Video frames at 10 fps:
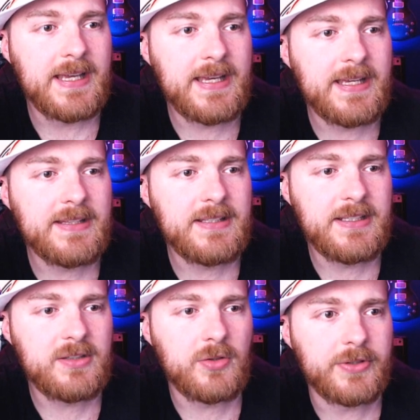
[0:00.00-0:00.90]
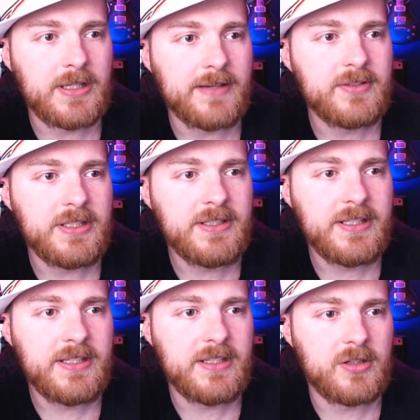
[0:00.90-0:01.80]
and here on the left, in
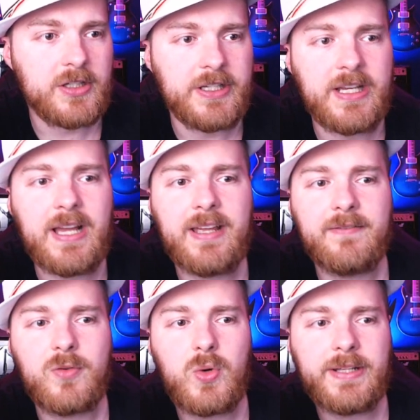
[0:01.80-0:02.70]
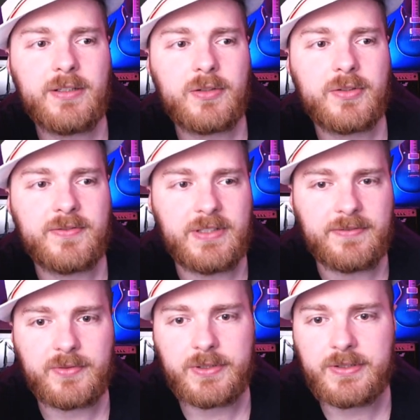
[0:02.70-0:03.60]
the hierarchy, I have quite a lot of
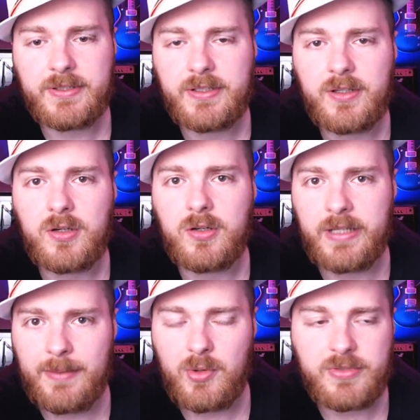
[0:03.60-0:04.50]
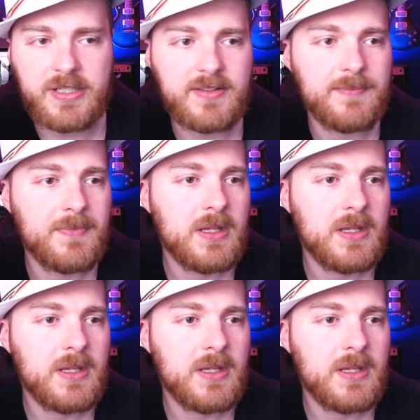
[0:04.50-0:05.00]
different game objects.